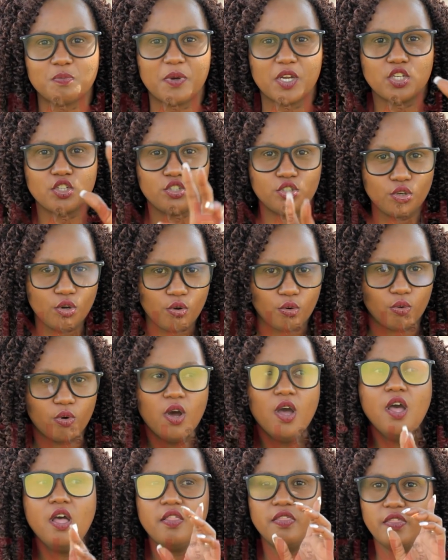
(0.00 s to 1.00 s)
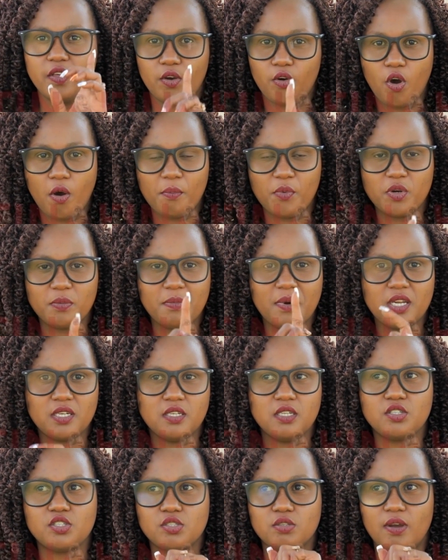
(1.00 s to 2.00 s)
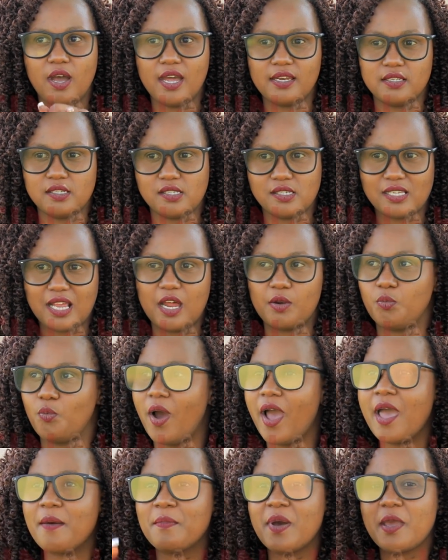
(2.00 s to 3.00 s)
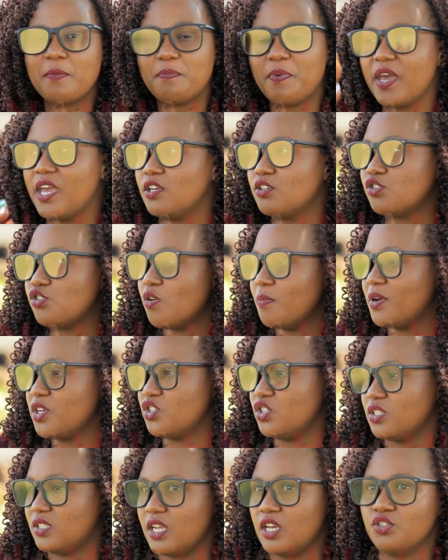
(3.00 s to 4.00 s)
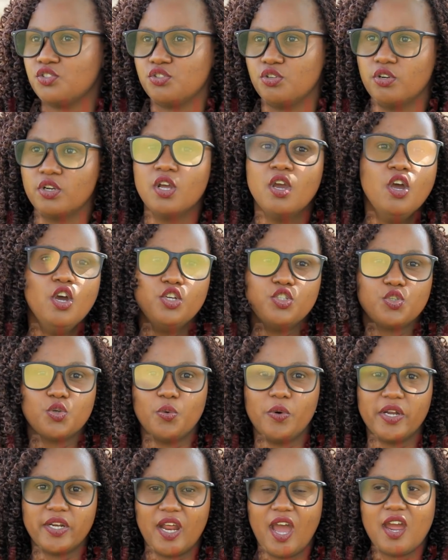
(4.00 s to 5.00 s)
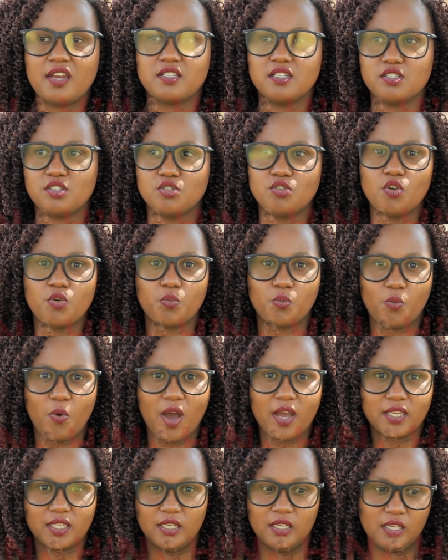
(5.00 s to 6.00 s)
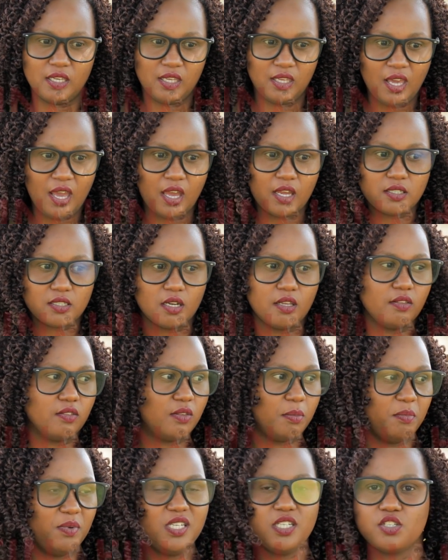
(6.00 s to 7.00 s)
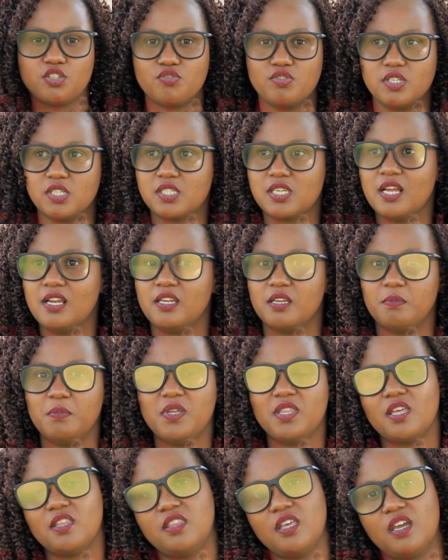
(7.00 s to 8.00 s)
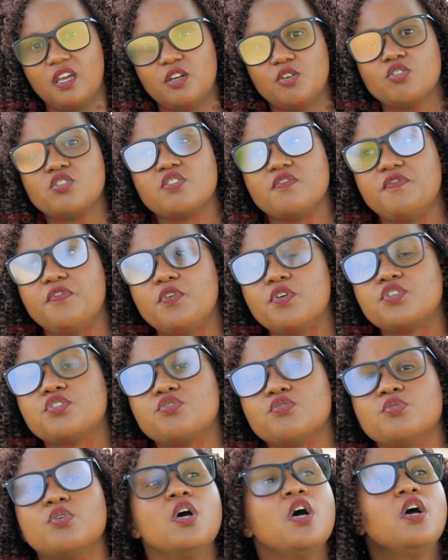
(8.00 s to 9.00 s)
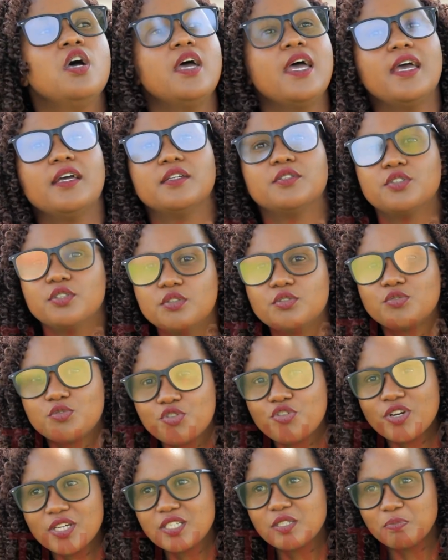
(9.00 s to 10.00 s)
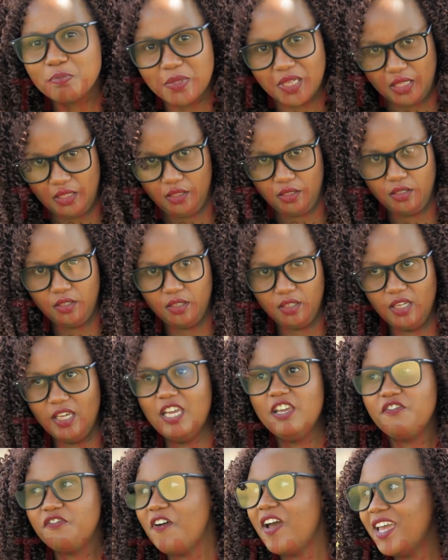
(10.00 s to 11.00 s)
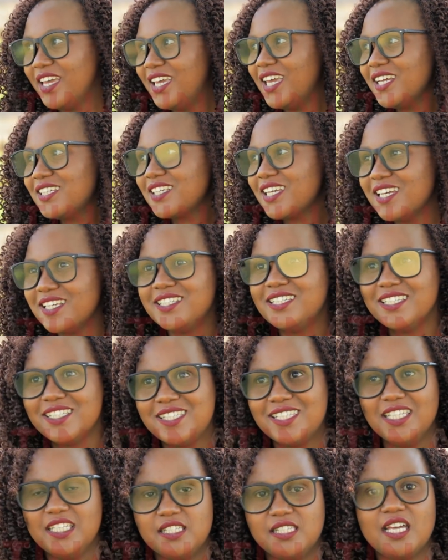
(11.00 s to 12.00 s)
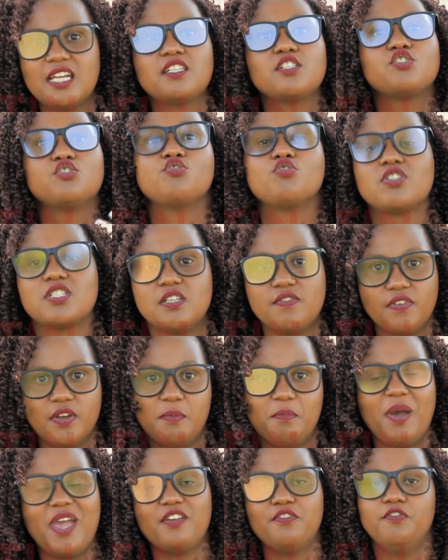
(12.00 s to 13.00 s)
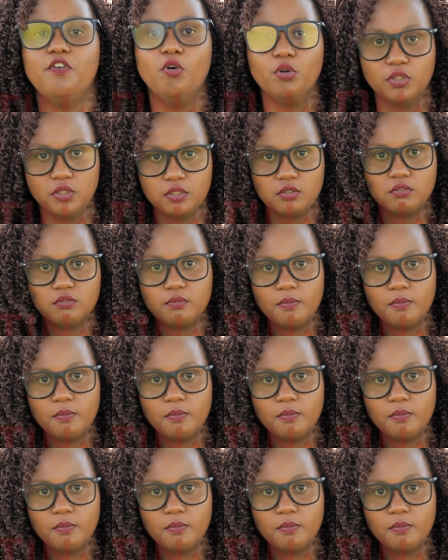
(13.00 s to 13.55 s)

But you, the common man, needs to understand, why am I paying so much attention to an artist not working yet the ministry is telling me that they cannot afford to treat me if I get a disease that is not even my fault?